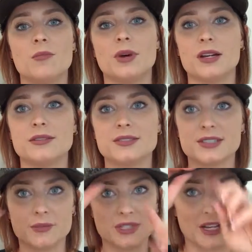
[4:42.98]
But
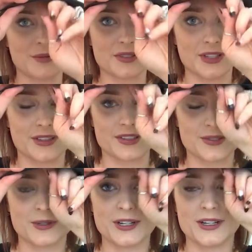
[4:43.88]
sometimes, like
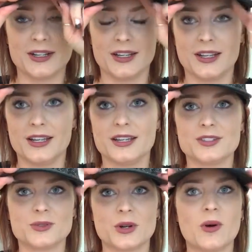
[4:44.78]
this one,
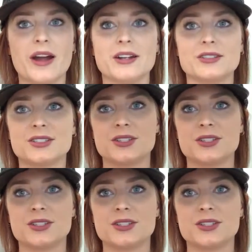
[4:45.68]
it's required.